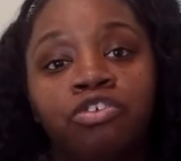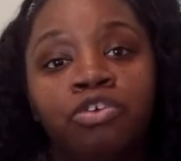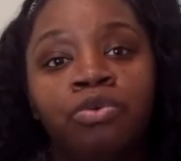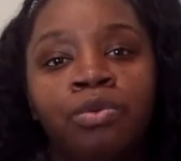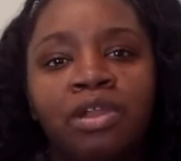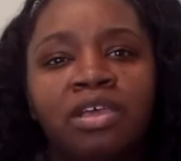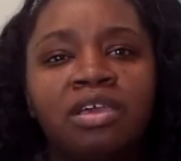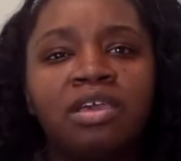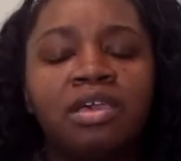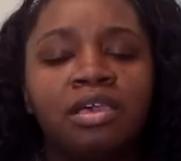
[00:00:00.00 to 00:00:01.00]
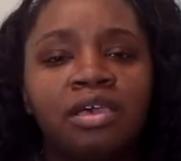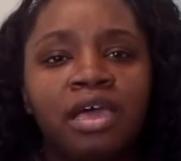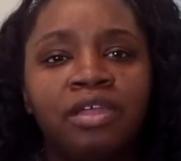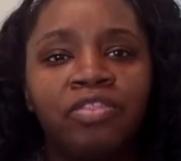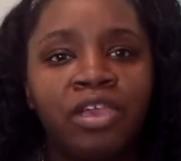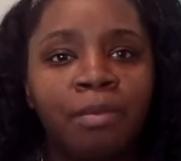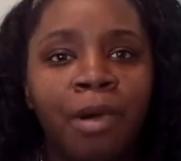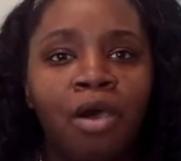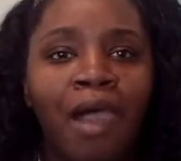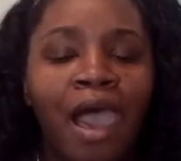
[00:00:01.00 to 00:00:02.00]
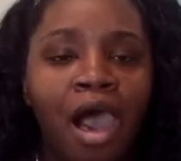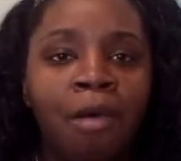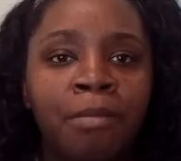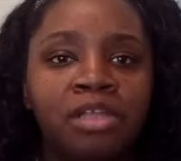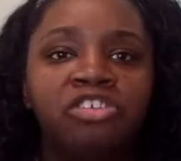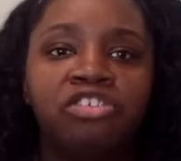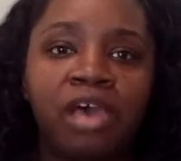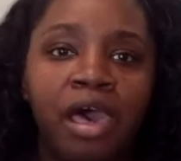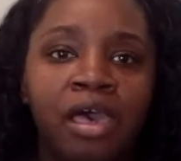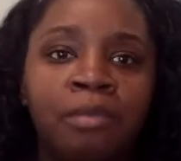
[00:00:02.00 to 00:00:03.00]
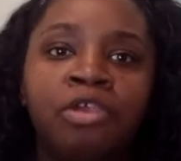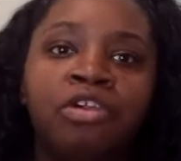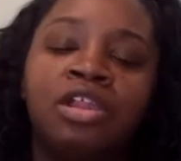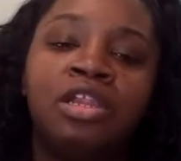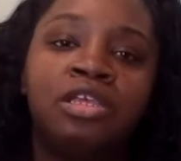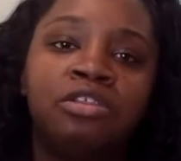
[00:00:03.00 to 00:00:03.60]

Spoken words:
you want to kind of think about how much time you're going to need